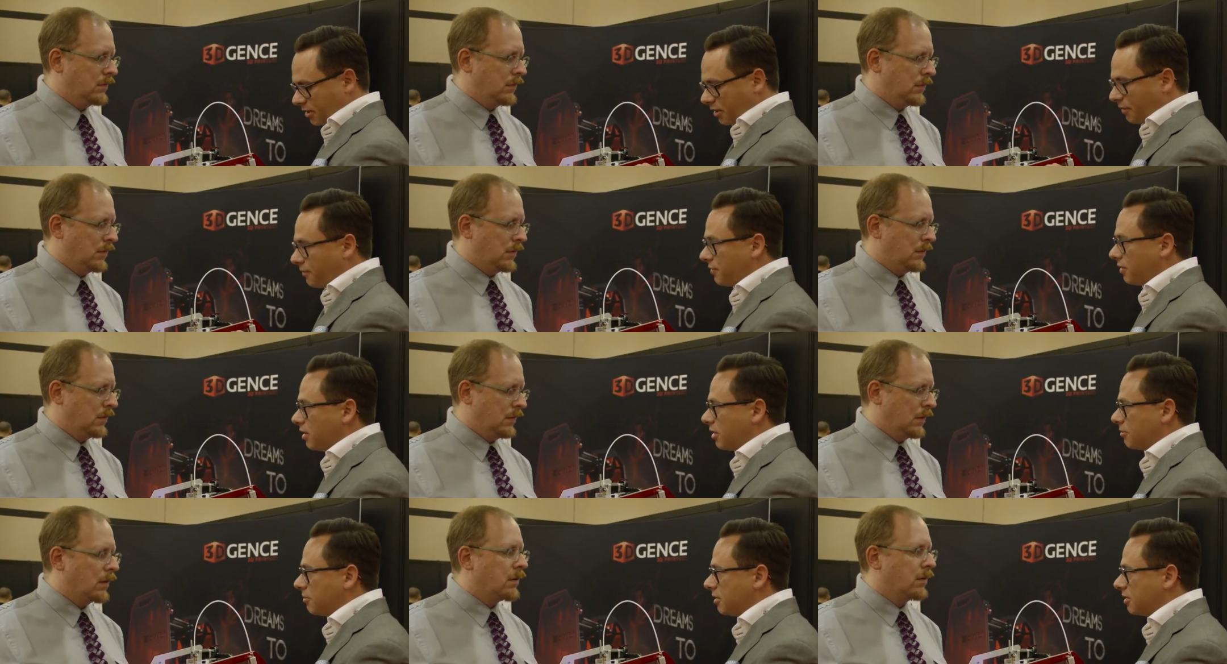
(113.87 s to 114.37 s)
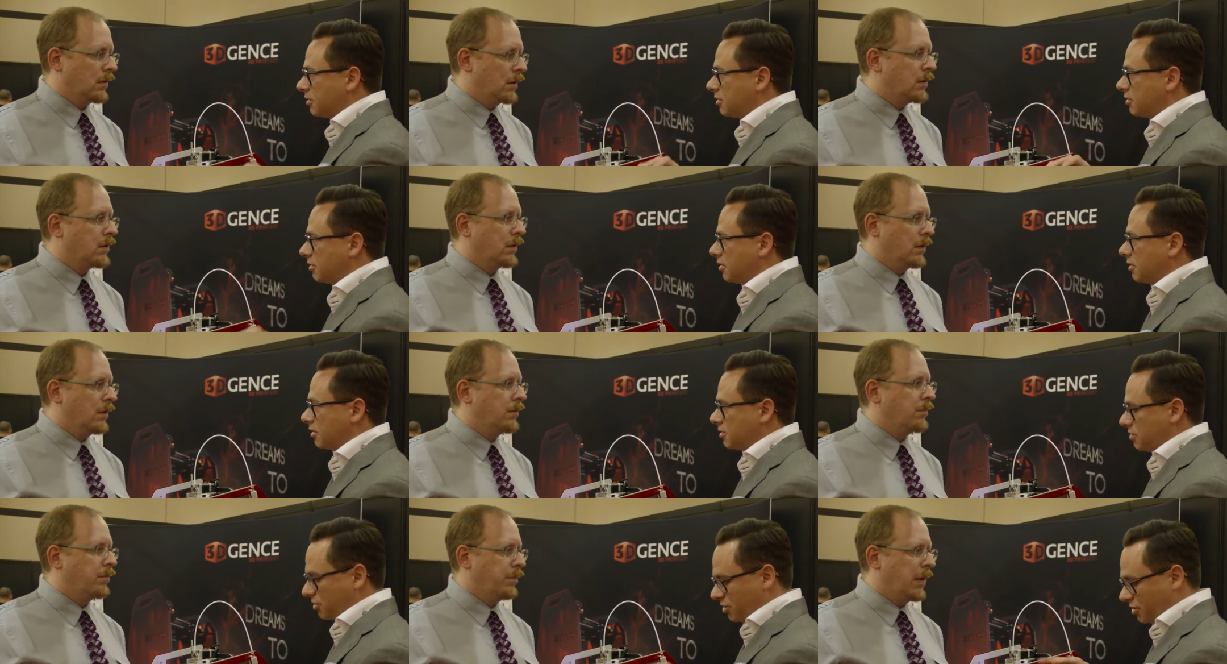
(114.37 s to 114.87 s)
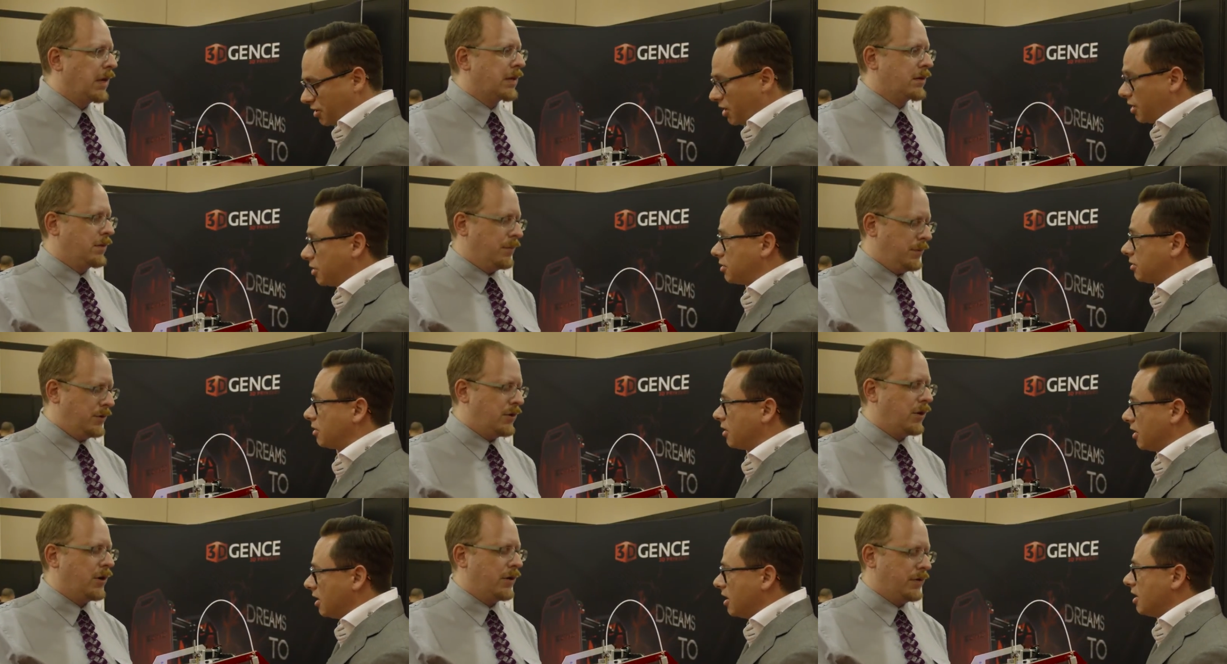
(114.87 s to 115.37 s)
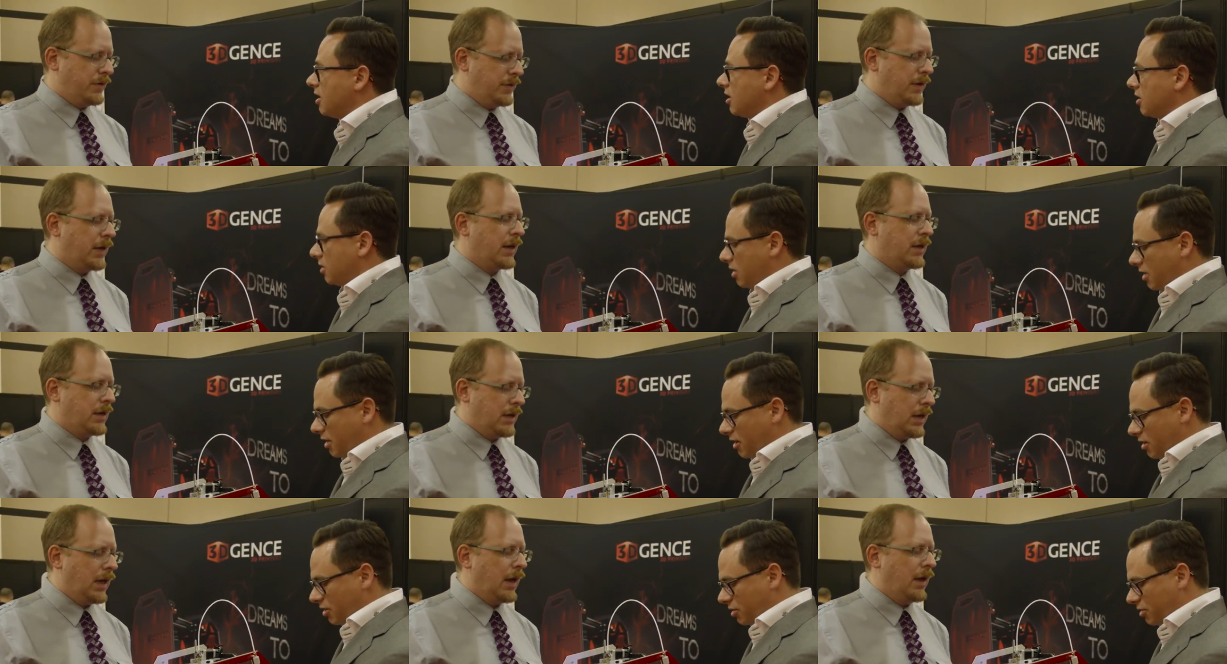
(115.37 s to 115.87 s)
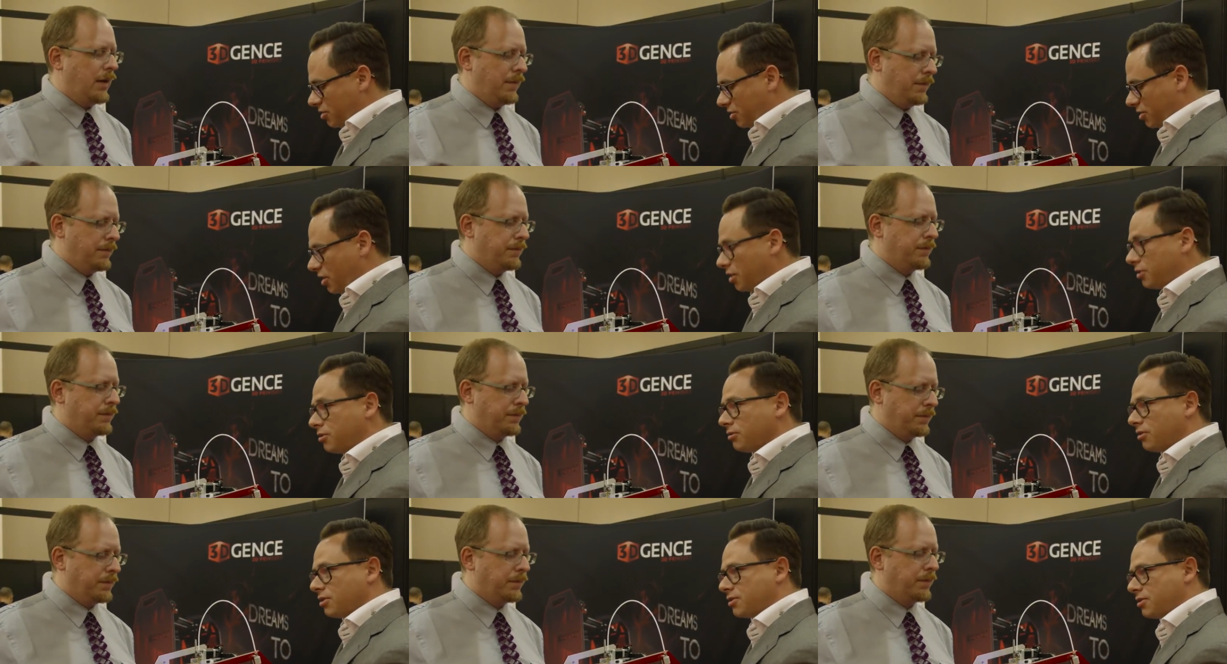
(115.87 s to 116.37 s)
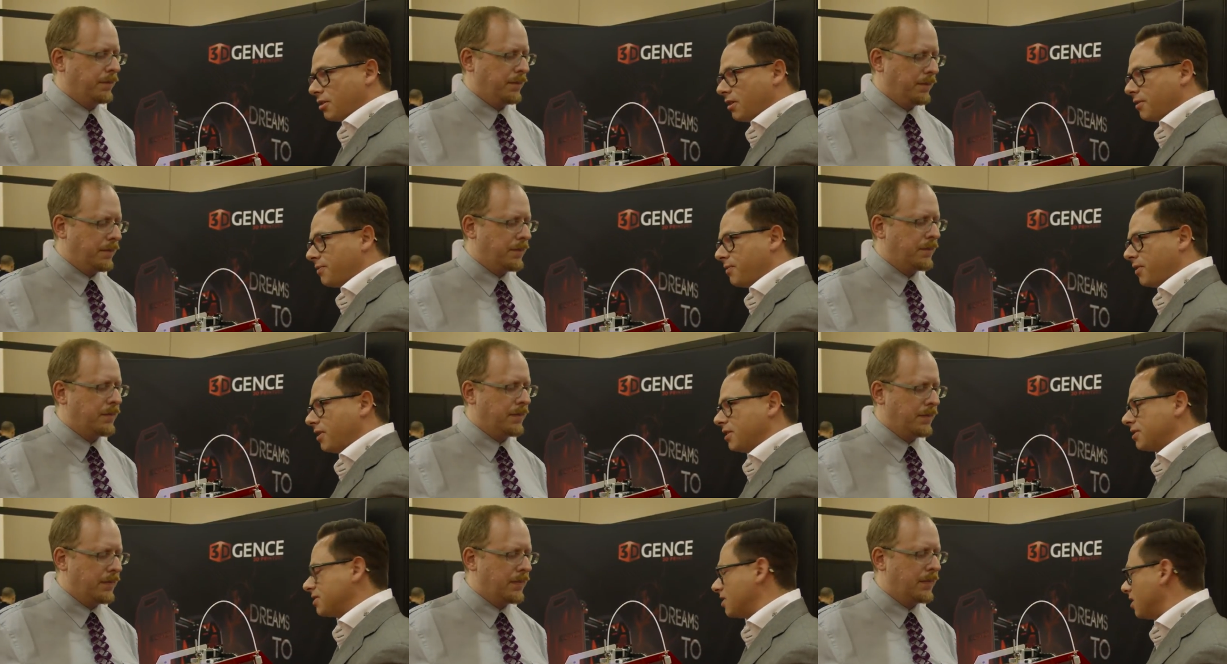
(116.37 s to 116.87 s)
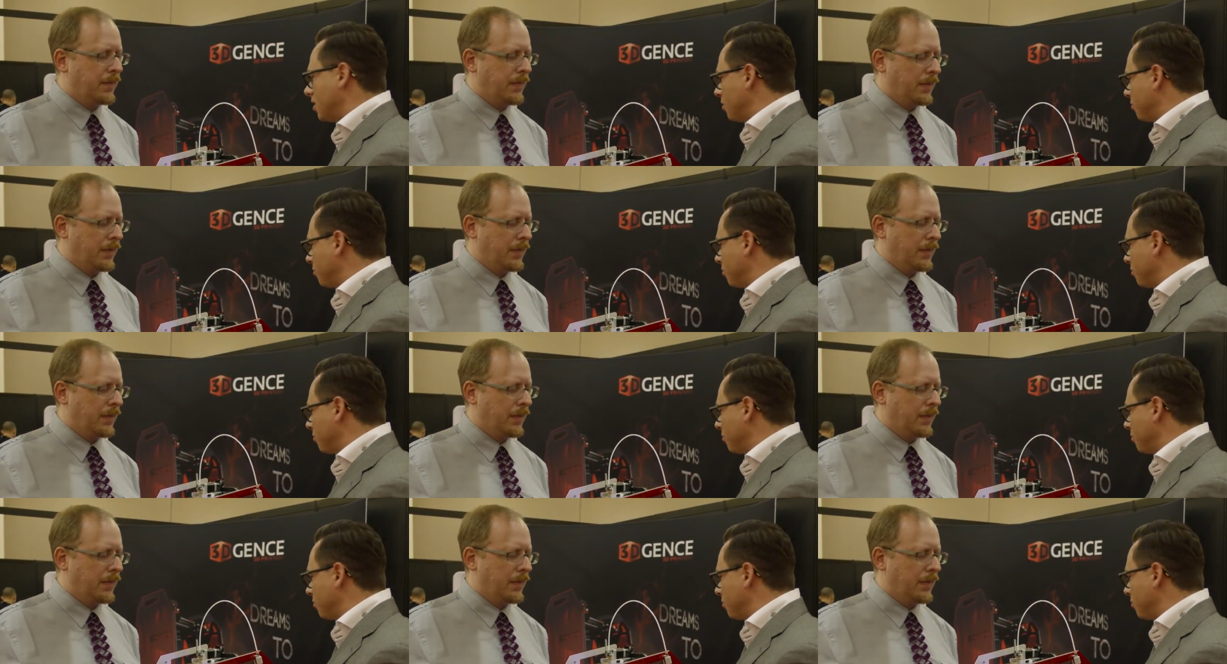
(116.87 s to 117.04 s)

Speaker 1: make the filament uh, stick the stick, uh, yeah. stick to the surface.